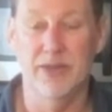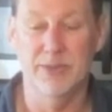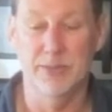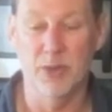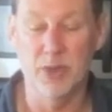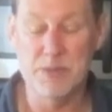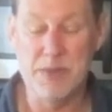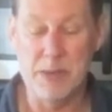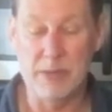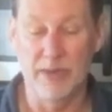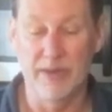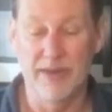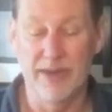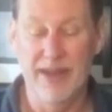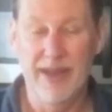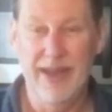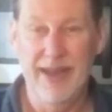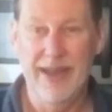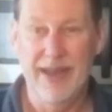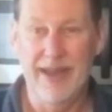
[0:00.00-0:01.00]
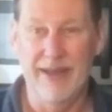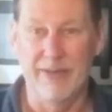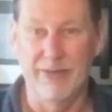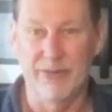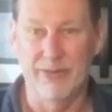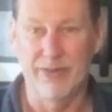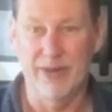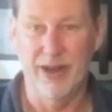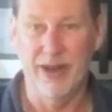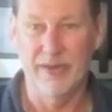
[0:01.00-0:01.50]
because most people
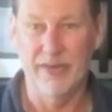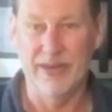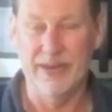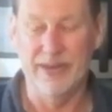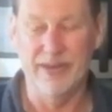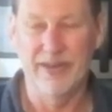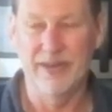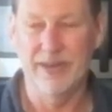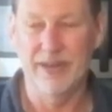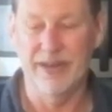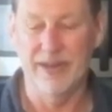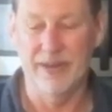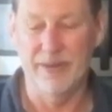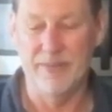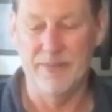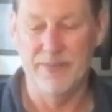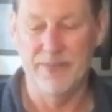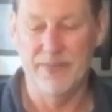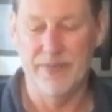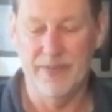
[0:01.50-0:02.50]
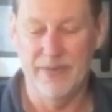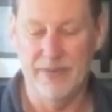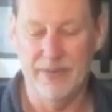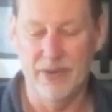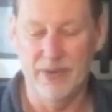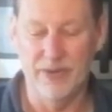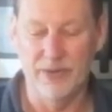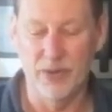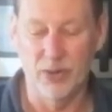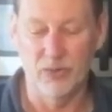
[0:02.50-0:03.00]
have hardly, uh,
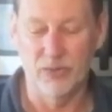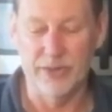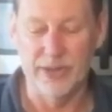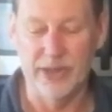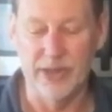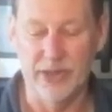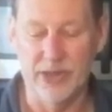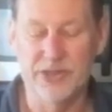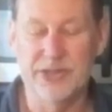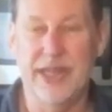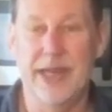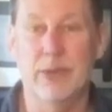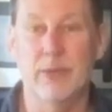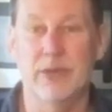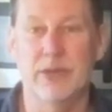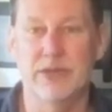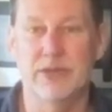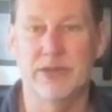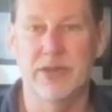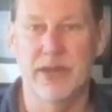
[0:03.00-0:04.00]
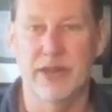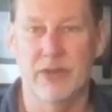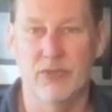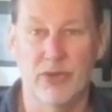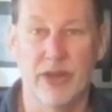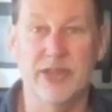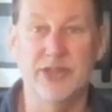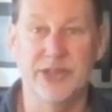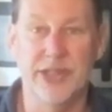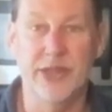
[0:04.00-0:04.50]
don't really understand what uh,
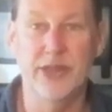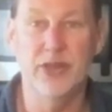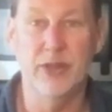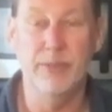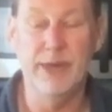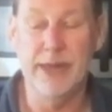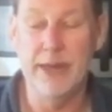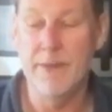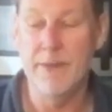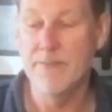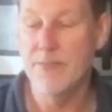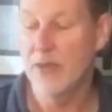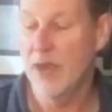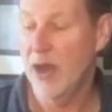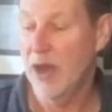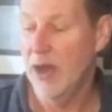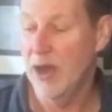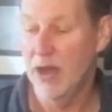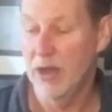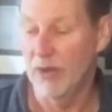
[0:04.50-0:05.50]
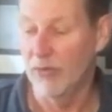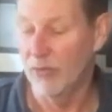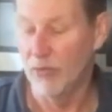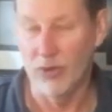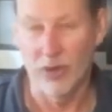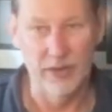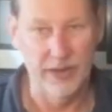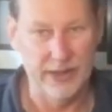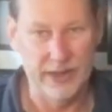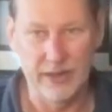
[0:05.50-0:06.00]
Red Zin could be.
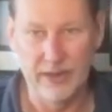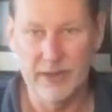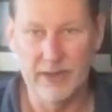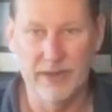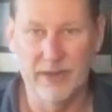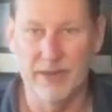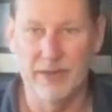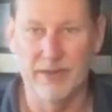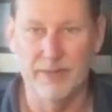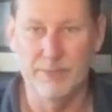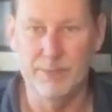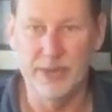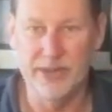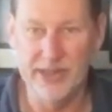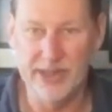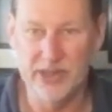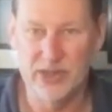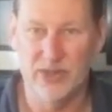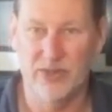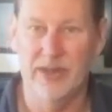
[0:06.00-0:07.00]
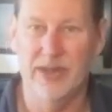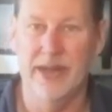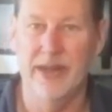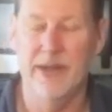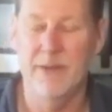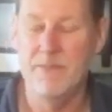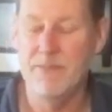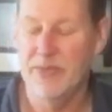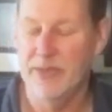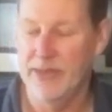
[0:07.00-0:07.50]
Really, Petite
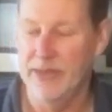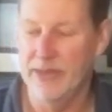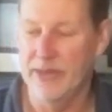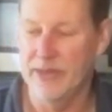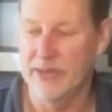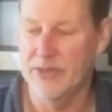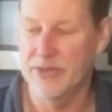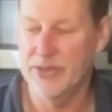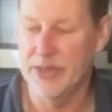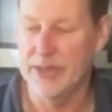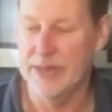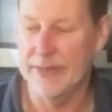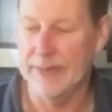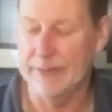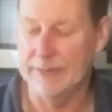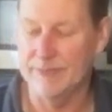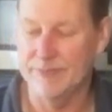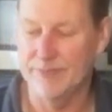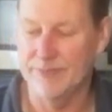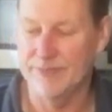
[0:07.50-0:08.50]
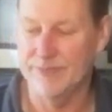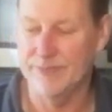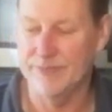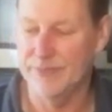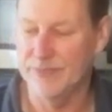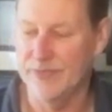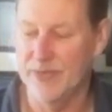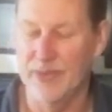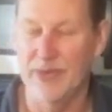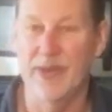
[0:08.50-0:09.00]
Sirah is um,
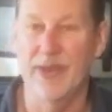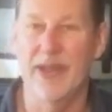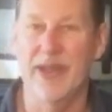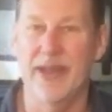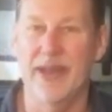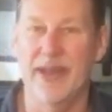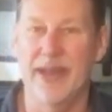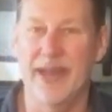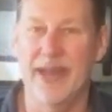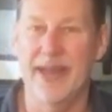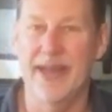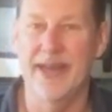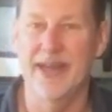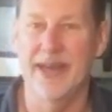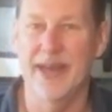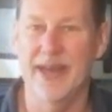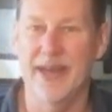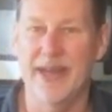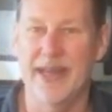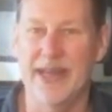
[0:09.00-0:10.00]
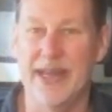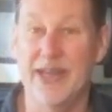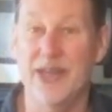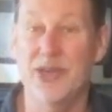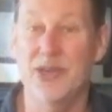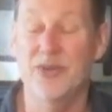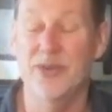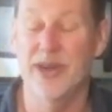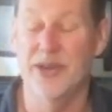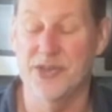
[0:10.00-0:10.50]
a, a, uh, a,
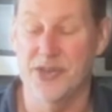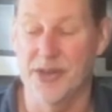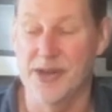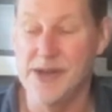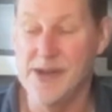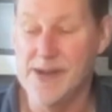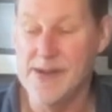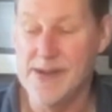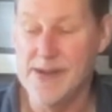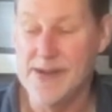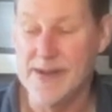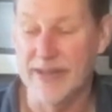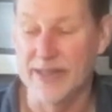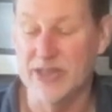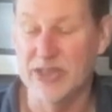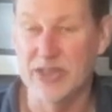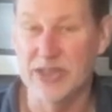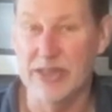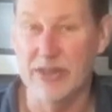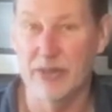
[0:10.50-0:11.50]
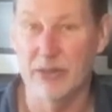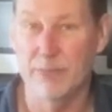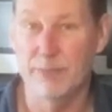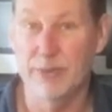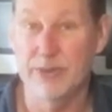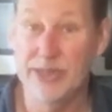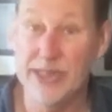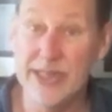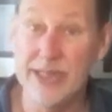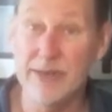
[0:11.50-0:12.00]
hidden treasure. It's neither
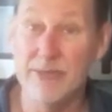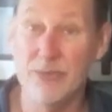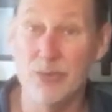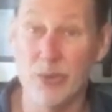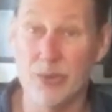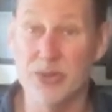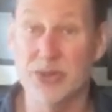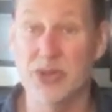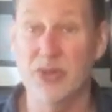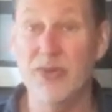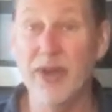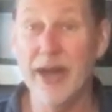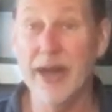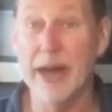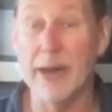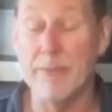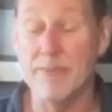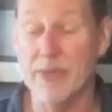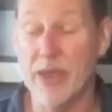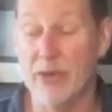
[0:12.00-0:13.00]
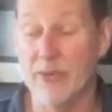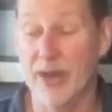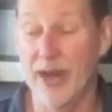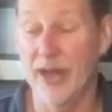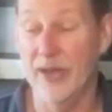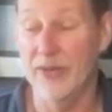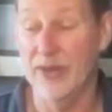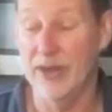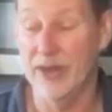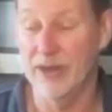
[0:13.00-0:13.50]
Petit nor Syrah,
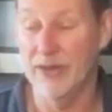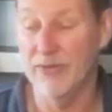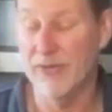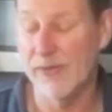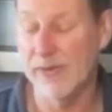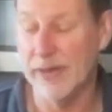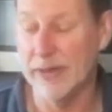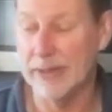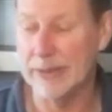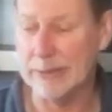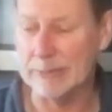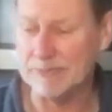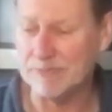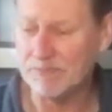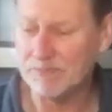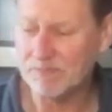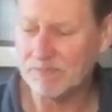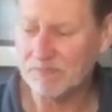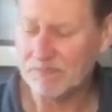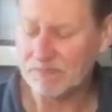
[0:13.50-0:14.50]
ironically enough. Um,